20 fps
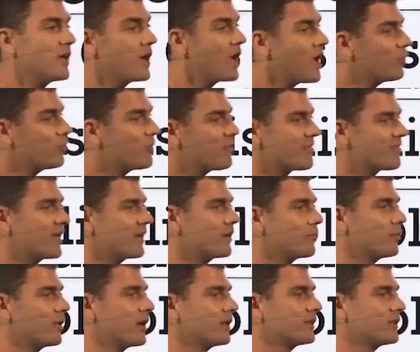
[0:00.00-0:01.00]
And we
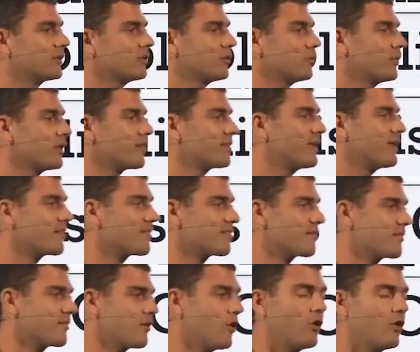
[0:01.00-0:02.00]
celebrated with
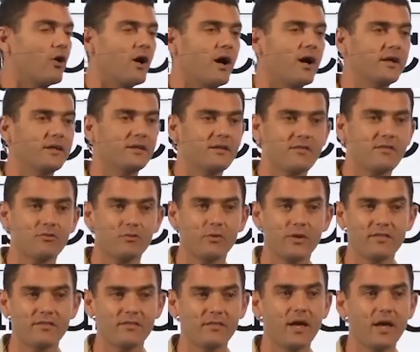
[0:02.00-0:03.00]
dances, hora in the
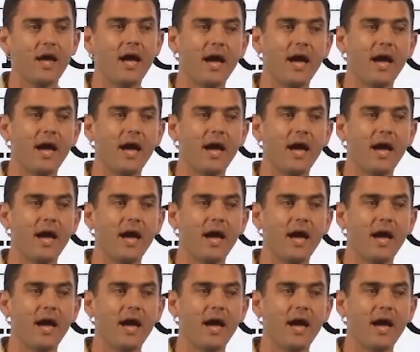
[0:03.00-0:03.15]
streets.